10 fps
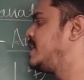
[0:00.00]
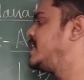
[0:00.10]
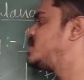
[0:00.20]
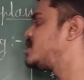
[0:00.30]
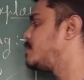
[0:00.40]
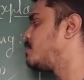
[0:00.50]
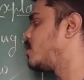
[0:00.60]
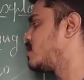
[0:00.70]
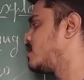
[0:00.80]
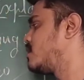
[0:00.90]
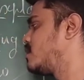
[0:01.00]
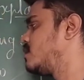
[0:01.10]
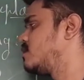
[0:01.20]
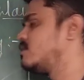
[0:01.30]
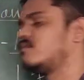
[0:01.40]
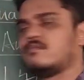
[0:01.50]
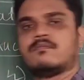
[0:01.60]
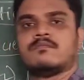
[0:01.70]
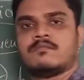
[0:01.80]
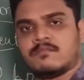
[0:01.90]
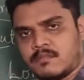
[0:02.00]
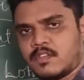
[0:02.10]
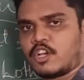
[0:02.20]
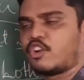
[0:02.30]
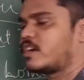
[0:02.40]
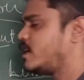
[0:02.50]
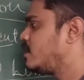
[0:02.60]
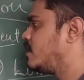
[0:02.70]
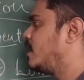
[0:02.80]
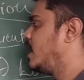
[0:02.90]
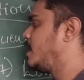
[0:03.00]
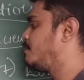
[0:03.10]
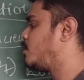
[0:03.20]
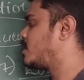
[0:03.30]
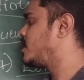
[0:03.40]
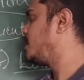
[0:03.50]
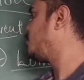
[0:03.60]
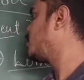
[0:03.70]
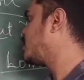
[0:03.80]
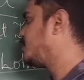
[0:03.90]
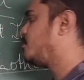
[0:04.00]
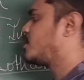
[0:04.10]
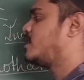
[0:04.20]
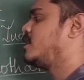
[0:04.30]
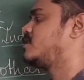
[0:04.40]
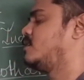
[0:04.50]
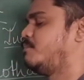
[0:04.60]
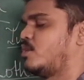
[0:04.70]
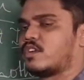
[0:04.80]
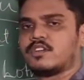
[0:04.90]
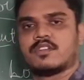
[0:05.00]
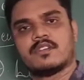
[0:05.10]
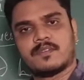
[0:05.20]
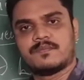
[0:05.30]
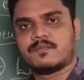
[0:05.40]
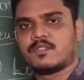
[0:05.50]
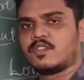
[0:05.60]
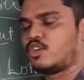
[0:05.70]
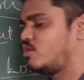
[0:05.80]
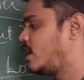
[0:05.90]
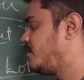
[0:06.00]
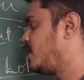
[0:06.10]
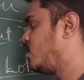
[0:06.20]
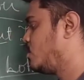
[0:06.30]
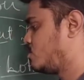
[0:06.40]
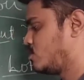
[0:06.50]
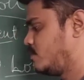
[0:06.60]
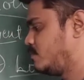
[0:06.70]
least important. Got it? Important, least important. Dholavira also.